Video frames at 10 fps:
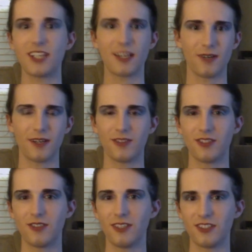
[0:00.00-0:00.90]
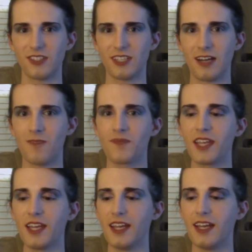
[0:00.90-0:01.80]
like what I was doing just now.
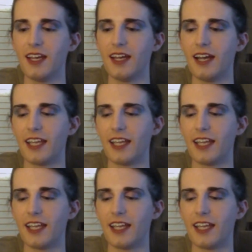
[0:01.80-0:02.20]
I